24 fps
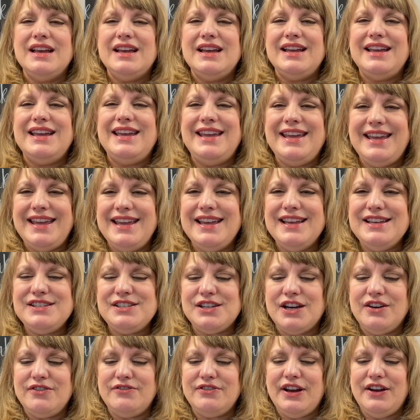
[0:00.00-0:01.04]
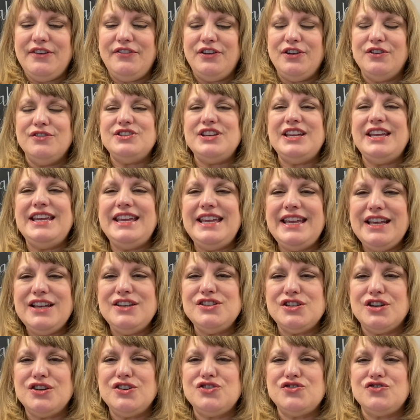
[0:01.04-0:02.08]
he is our refuge. He
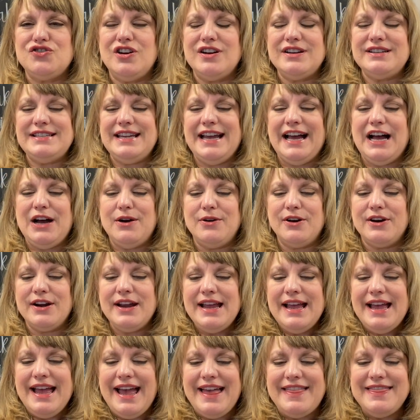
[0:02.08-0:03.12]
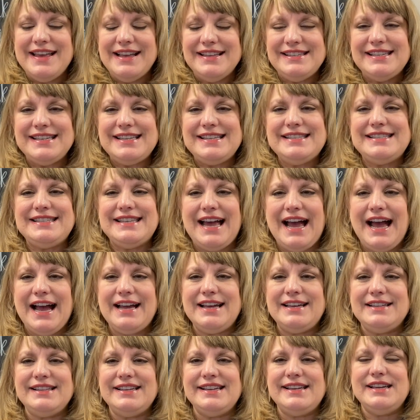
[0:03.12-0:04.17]
is our strong tower. And that's
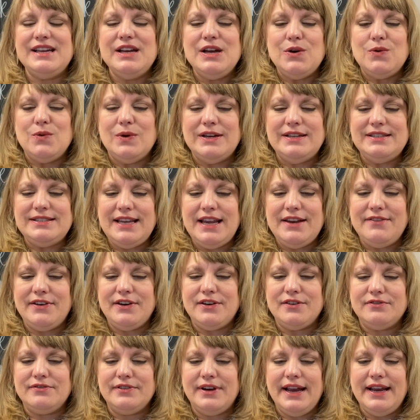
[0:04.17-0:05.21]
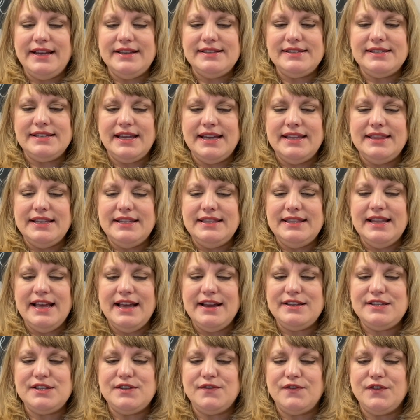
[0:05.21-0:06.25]
exactly what David writes in the
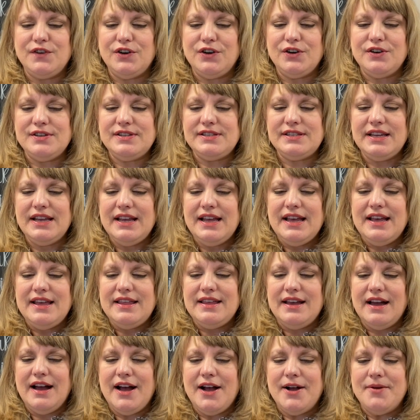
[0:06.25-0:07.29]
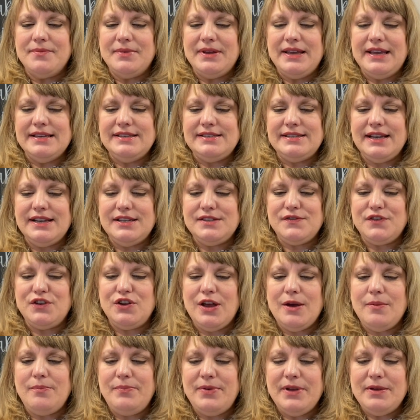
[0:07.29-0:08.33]
next verse. He says, for you
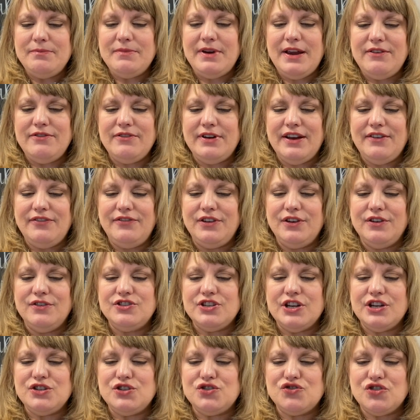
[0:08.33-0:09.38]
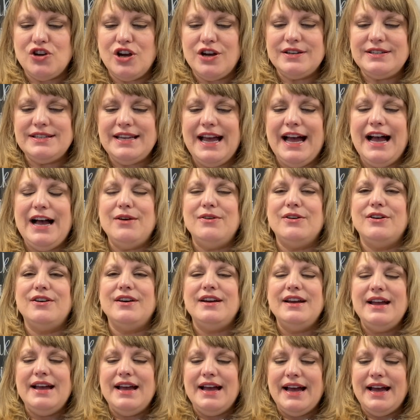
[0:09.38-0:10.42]
have been my refuge, a strong tower
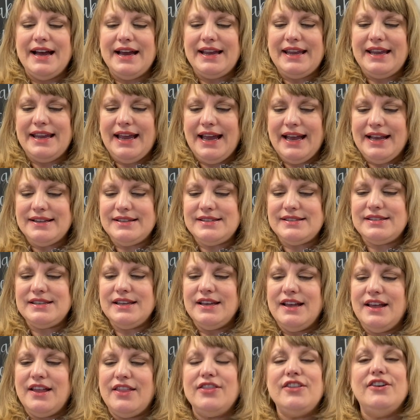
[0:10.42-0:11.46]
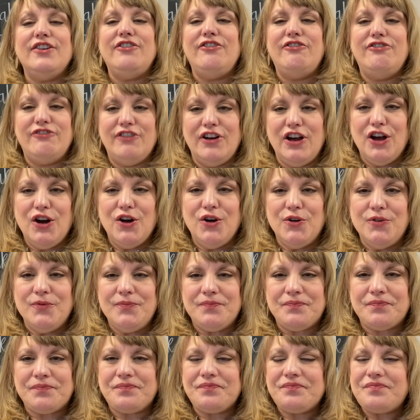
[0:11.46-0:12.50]
against the foe.
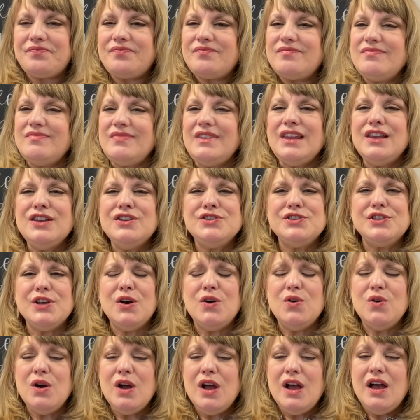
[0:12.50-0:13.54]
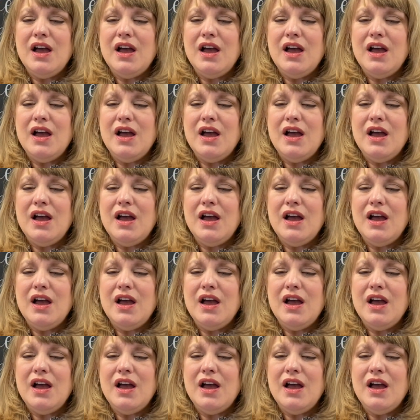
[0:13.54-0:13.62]
So